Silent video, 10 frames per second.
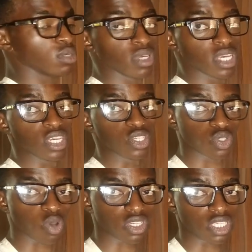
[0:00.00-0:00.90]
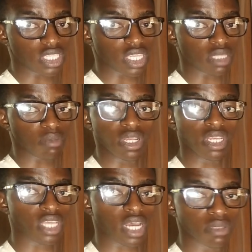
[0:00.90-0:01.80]
to be a success. That means
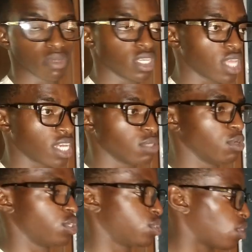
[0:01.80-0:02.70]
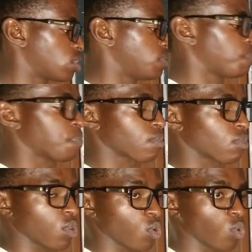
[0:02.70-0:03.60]
it has been done,
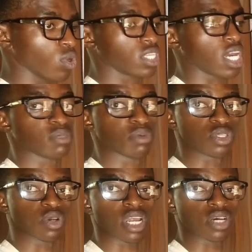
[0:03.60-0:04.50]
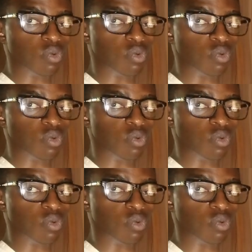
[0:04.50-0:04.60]
or it has been done and